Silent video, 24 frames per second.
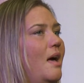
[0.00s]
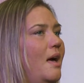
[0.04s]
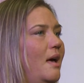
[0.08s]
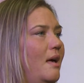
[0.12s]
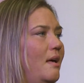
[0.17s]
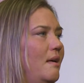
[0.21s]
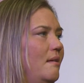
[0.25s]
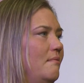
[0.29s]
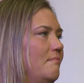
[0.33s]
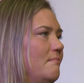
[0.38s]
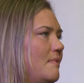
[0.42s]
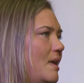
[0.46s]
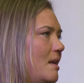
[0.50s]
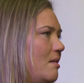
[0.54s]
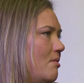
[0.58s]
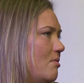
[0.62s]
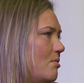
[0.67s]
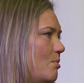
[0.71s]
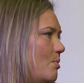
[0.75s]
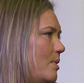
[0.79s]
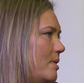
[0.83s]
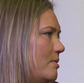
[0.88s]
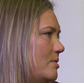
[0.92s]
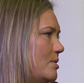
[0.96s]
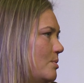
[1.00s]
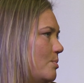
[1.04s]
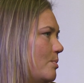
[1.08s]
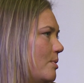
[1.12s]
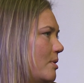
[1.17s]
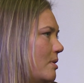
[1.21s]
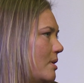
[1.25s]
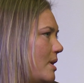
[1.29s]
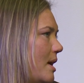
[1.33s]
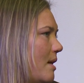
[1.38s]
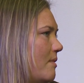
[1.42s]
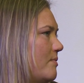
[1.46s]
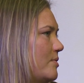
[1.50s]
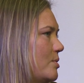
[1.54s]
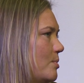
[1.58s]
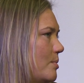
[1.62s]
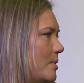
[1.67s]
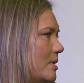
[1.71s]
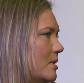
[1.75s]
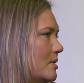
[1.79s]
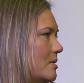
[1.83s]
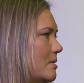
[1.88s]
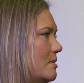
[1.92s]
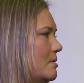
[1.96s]
and then I'll go out to work
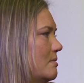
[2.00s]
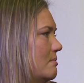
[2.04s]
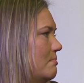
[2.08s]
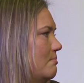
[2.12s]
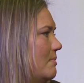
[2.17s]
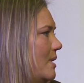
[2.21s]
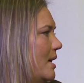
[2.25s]
afterwards.